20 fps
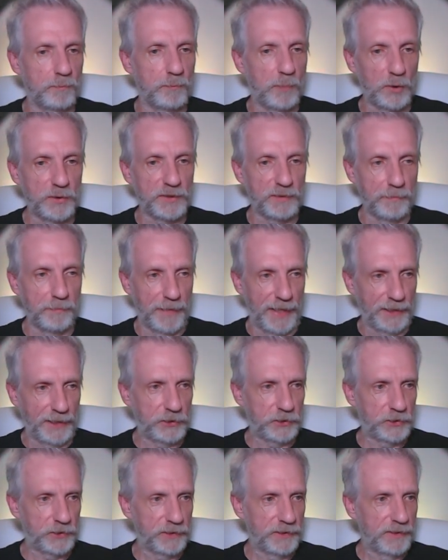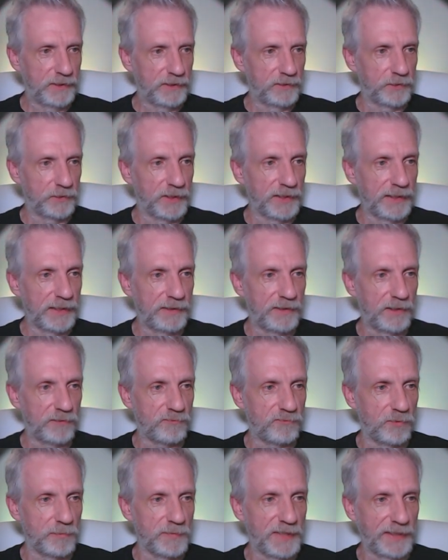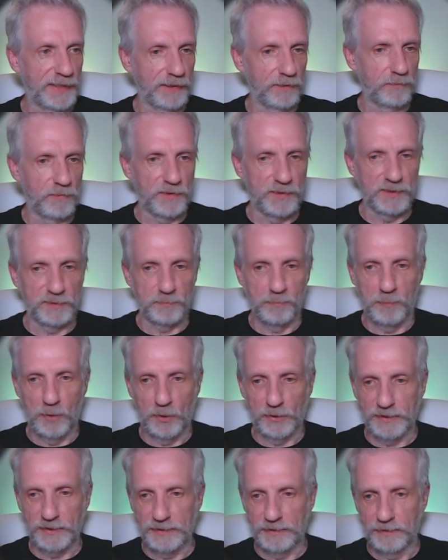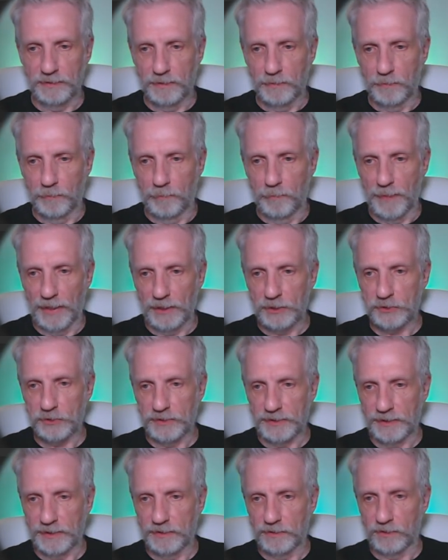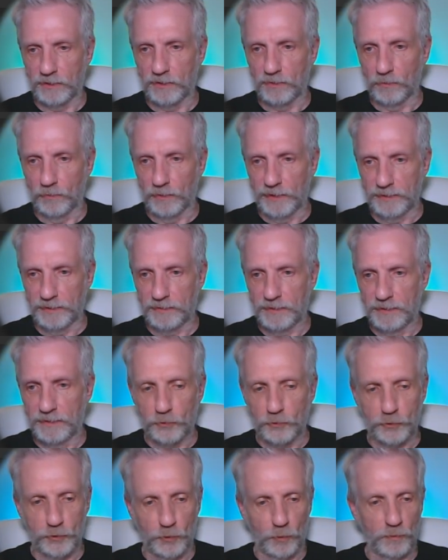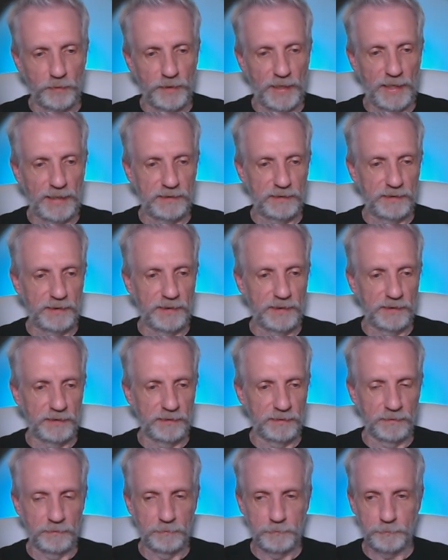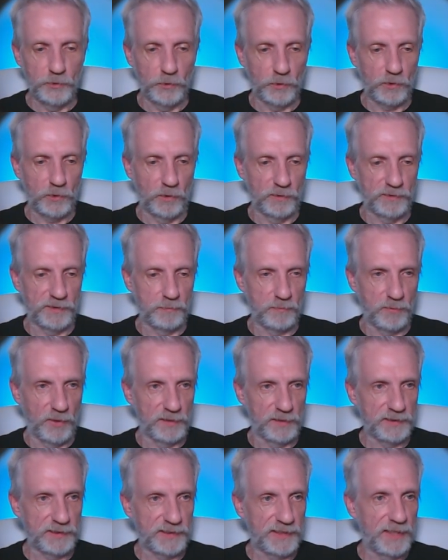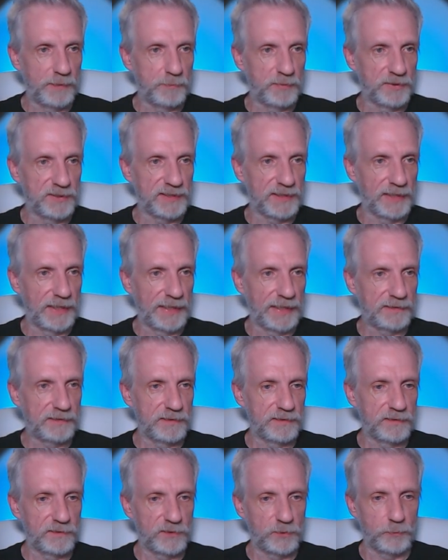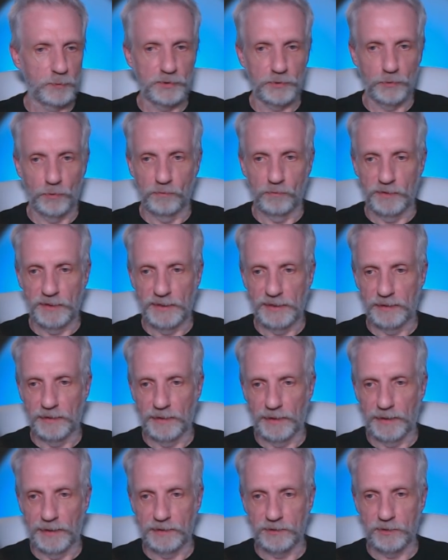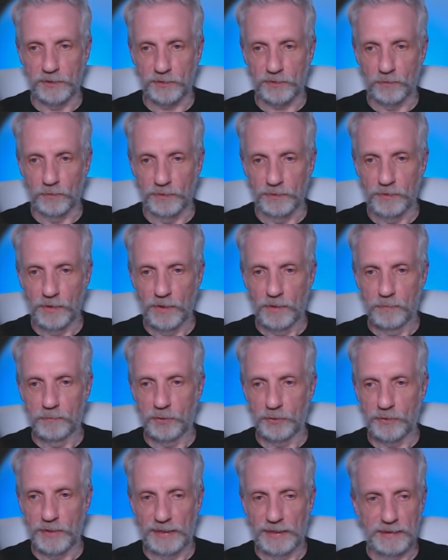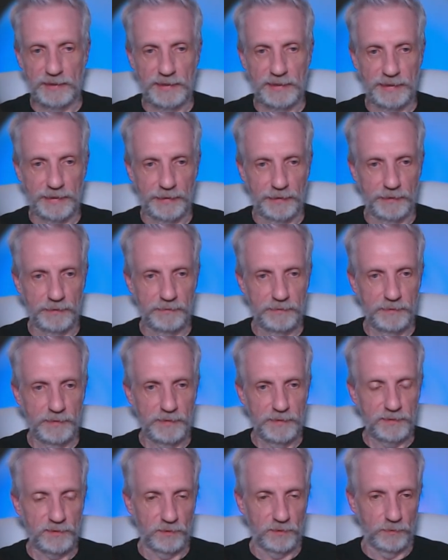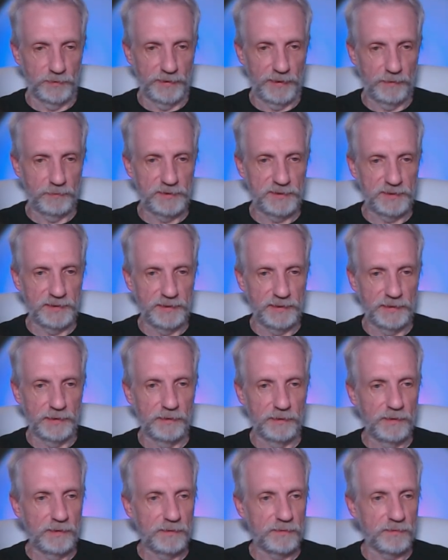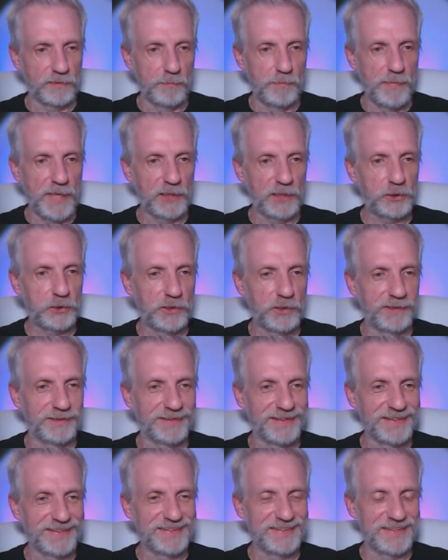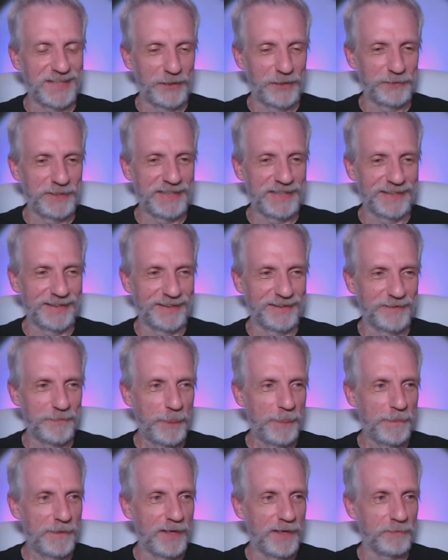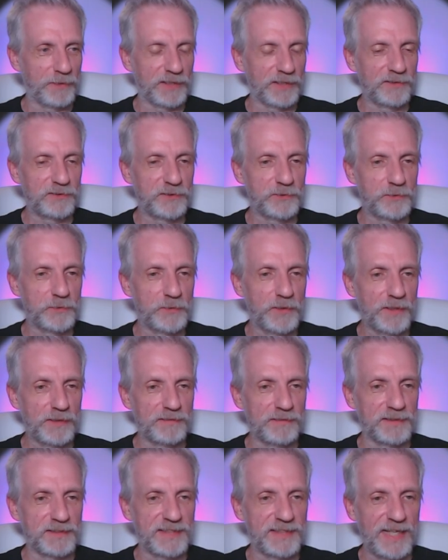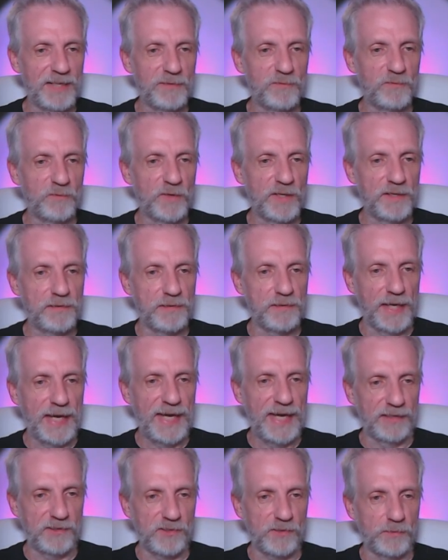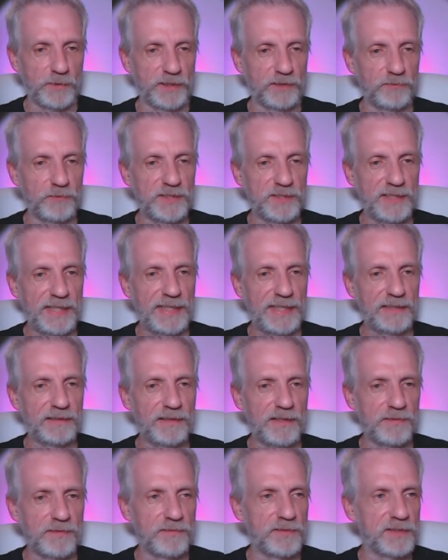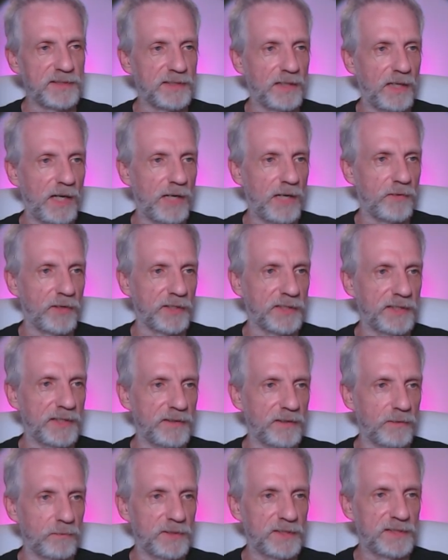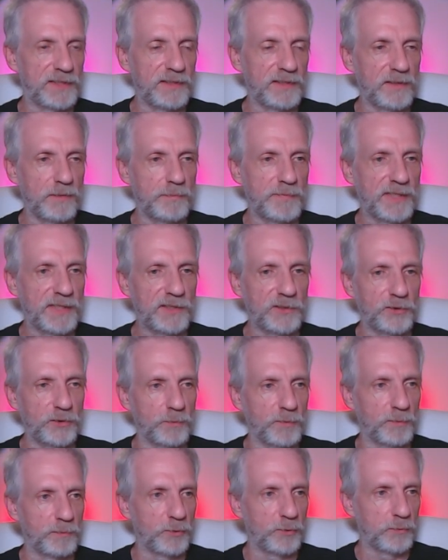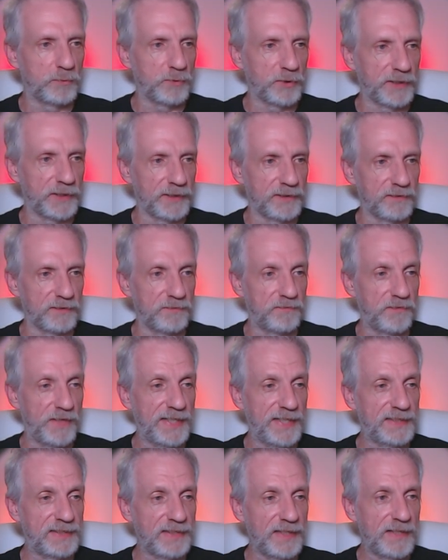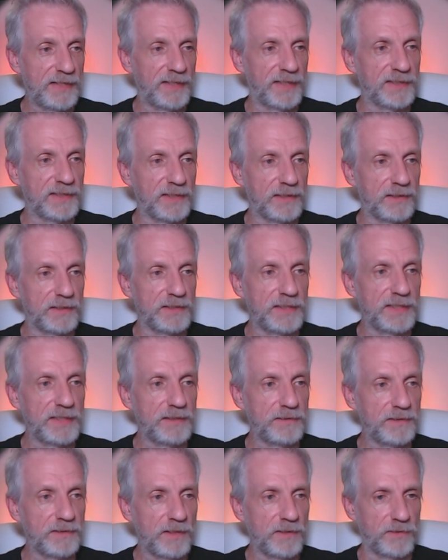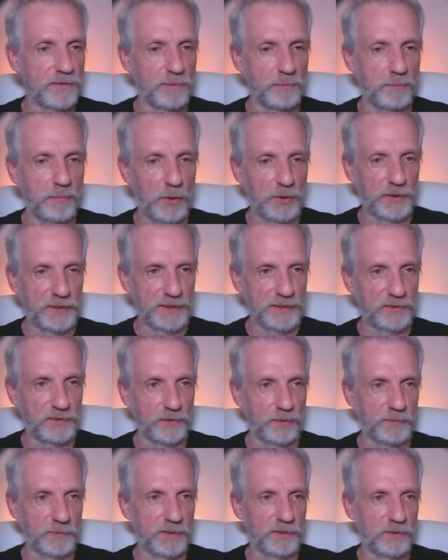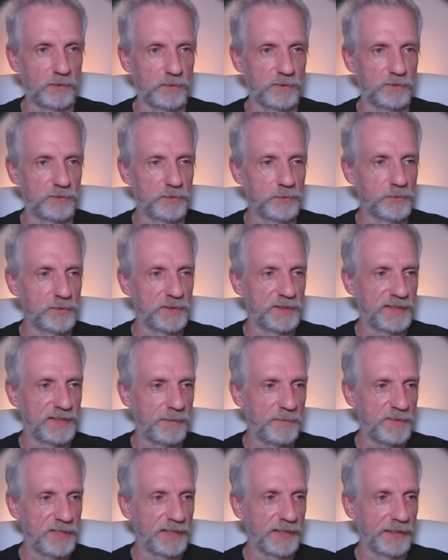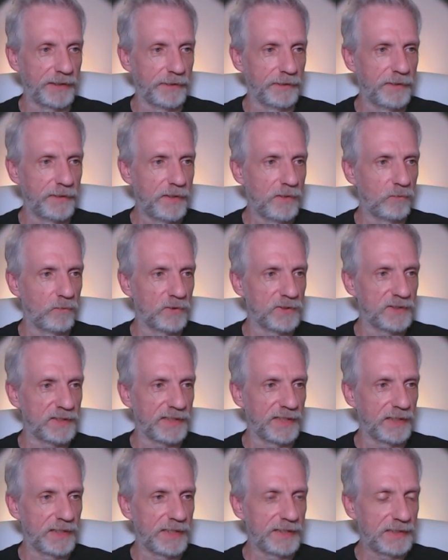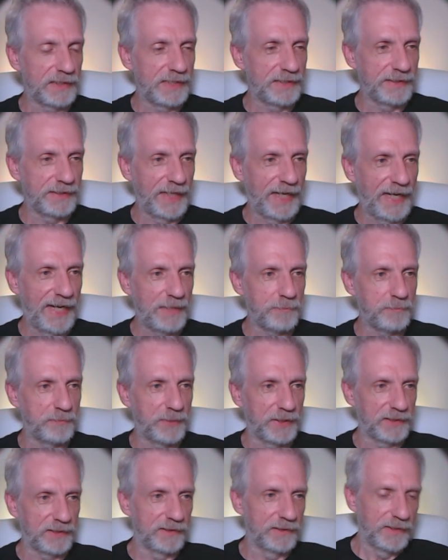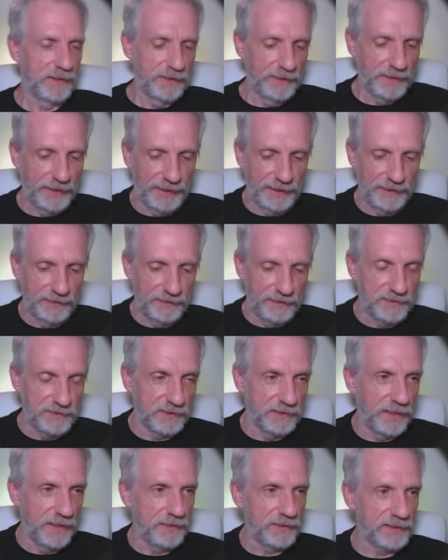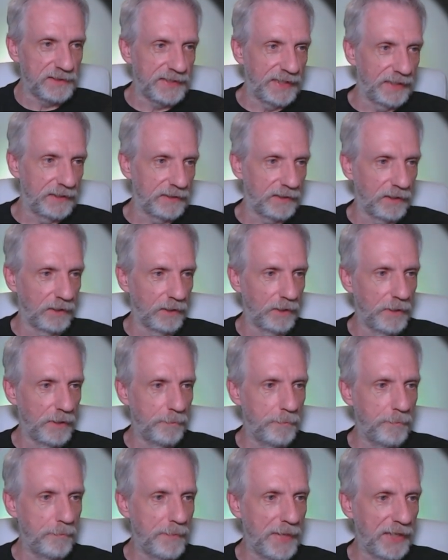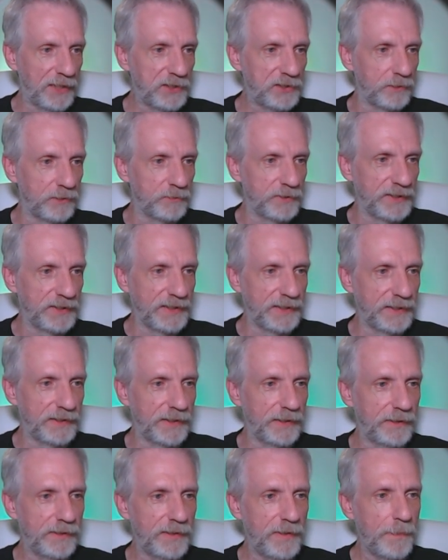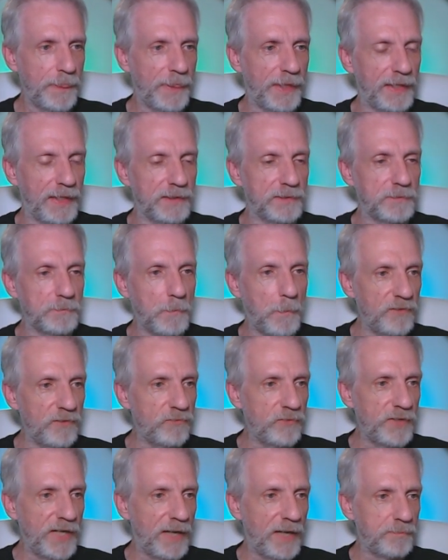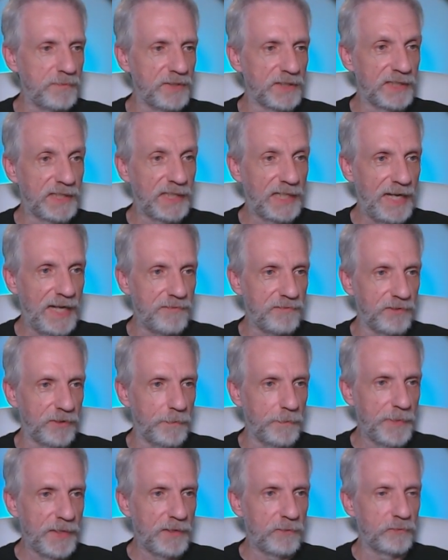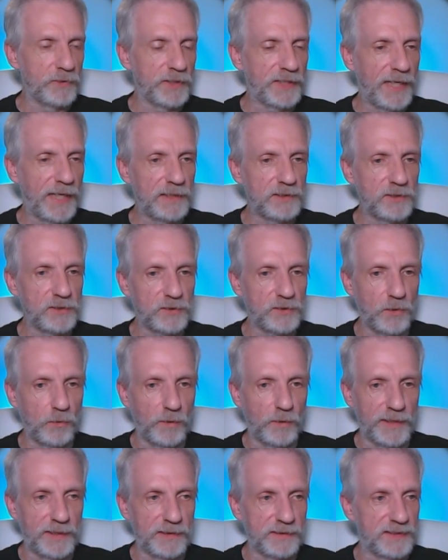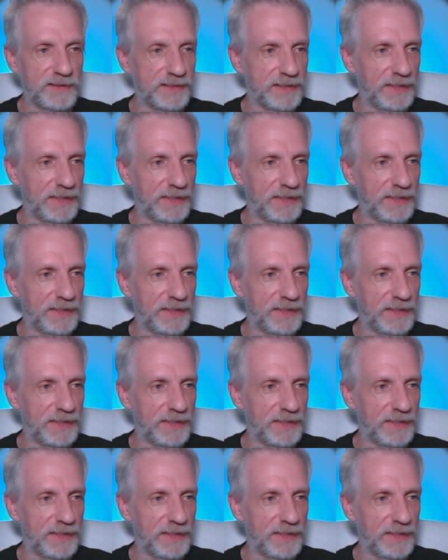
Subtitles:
body mesh. You can get that from here with this body mesh thing here. You can go and show that in your content browser. Keep it selected, switch over here and just go and put that here. So now we see the mesh down here. And we're going to do the same with the head. So we're going to retain this hierarchy that we see in the metahuman blueprint here. The face is underneath the body. So I'm going to go and do the same thing here. Once again, click the add button, and it's another skeletal mesh that we need here. And if we had been clever, we can just go and